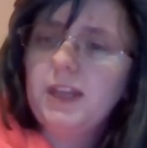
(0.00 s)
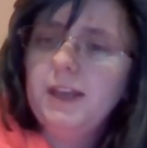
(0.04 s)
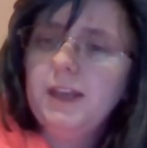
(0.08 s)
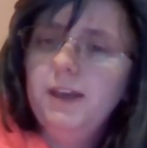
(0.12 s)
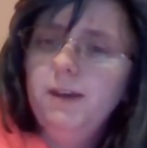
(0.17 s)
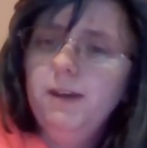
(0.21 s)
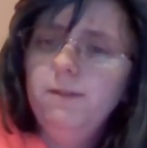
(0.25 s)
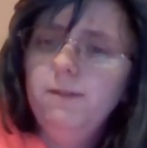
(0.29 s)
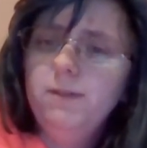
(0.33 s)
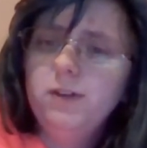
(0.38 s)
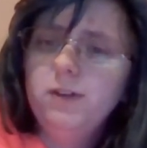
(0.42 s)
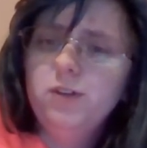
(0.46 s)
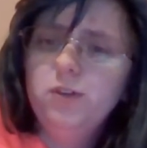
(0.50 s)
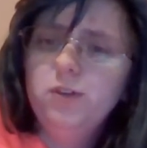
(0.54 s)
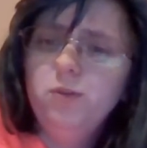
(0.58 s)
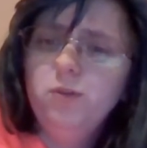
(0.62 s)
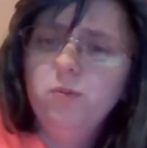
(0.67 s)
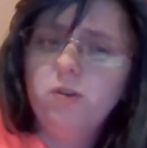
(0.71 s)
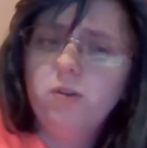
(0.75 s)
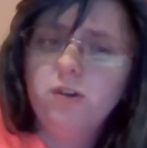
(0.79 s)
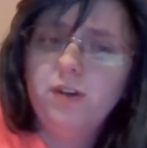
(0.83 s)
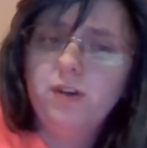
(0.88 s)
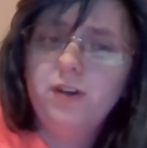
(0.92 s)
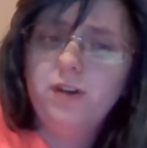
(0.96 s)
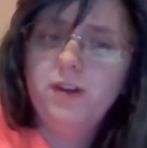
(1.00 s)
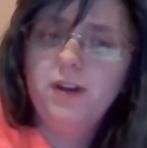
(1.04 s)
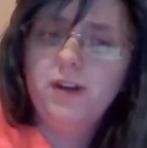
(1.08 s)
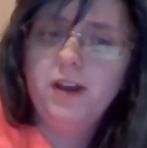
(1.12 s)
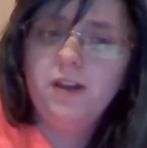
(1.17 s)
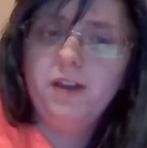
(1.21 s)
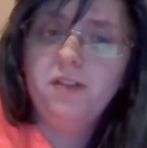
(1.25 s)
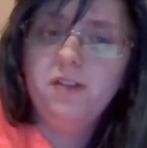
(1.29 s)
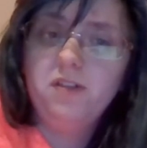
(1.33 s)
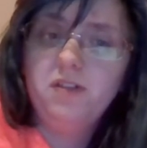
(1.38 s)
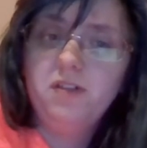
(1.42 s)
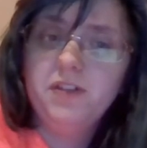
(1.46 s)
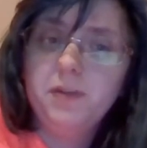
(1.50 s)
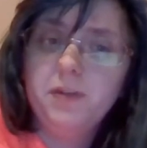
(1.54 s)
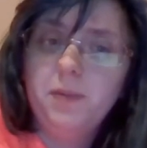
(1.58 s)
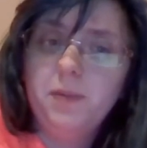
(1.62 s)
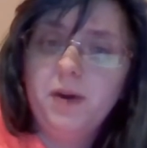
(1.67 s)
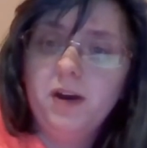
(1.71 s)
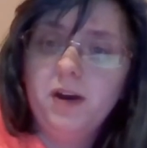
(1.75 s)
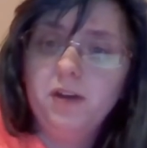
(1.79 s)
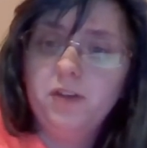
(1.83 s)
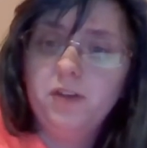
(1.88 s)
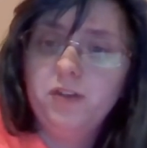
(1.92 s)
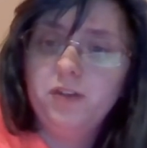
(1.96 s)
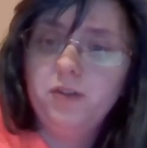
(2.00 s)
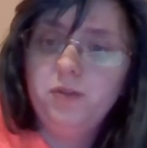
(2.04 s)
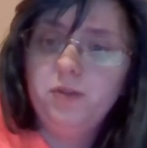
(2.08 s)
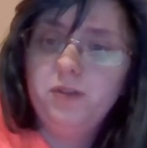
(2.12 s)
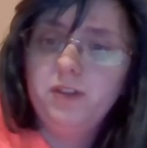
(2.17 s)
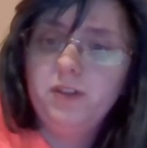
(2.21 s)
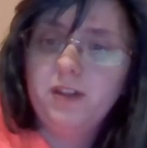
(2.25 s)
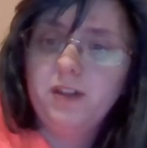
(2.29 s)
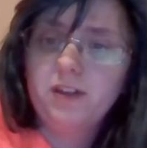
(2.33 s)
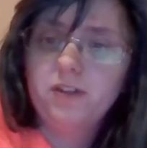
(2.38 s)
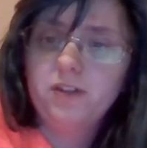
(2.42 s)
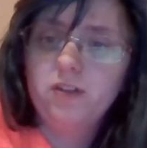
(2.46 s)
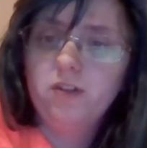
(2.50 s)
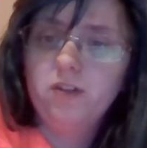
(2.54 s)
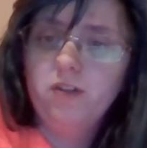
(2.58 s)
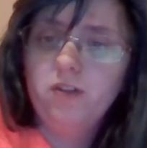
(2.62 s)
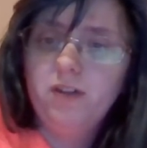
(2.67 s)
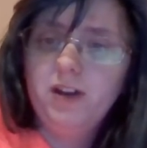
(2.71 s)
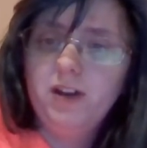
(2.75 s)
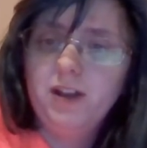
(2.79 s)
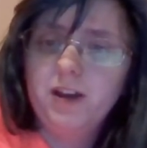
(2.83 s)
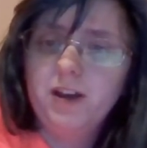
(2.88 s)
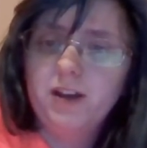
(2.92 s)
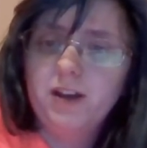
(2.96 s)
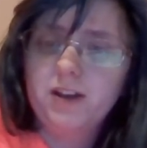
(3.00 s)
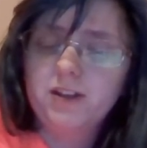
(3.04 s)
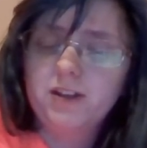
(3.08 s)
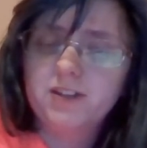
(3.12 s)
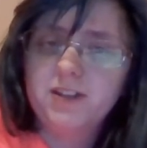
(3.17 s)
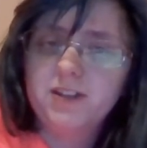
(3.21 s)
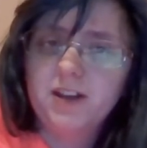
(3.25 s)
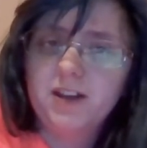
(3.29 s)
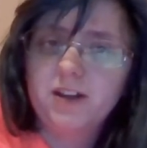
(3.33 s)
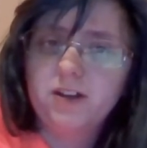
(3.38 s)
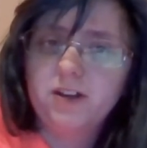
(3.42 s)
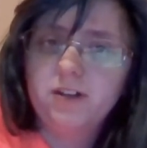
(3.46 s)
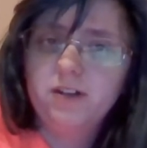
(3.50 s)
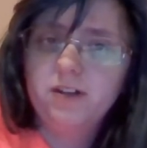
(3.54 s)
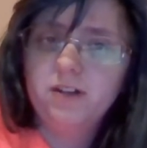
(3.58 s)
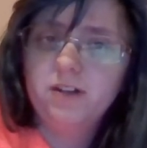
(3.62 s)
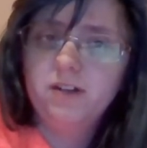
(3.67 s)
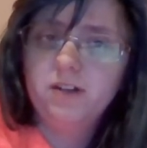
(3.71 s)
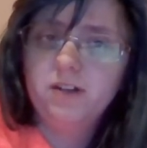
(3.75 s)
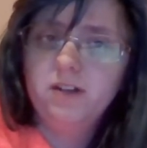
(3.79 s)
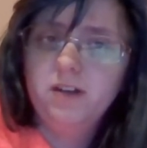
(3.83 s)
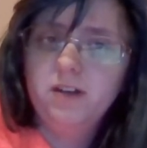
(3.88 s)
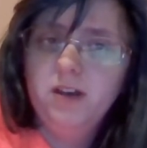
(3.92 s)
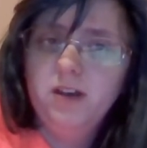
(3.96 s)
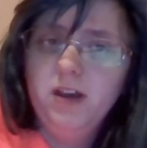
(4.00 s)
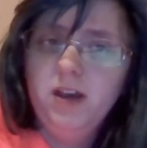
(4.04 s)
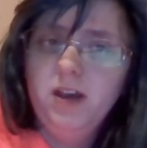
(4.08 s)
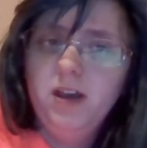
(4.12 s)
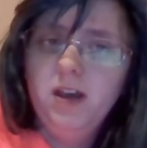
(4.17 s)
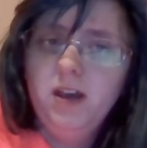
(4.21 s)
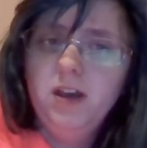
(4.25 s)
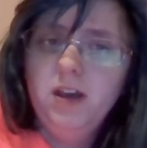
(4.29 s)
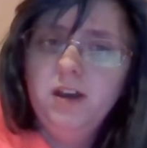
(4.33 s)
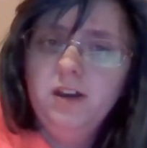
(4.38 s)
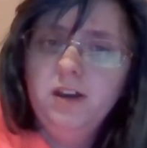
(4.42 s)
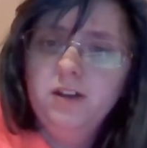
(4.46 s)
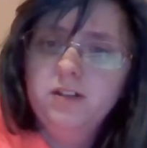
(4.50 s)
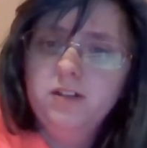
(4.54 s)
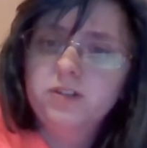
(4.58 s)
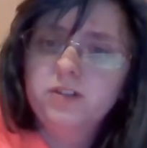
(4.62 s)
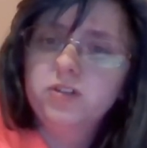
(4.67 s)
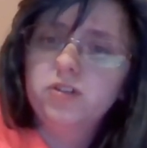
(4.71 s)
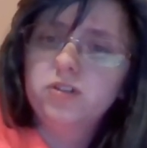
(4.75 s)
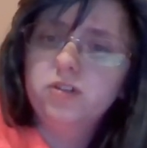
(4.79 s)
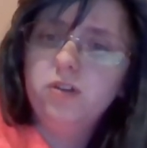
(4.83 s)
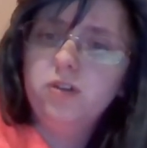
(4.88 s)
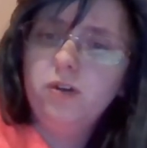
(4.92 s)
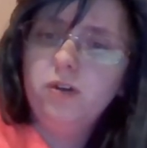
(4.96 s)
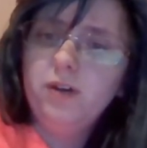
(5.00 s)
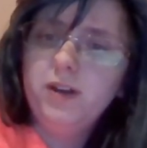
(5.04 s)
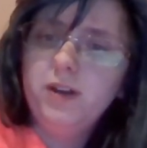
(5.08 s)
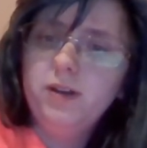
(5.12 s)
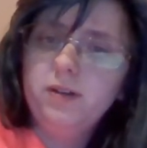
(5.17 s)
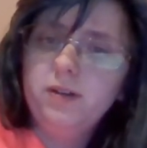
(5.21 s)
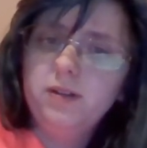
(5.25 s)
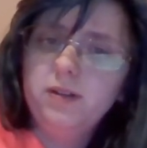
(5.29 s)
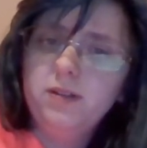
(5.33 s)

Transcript: If I do one and there is a part 2 to that story, like a second story,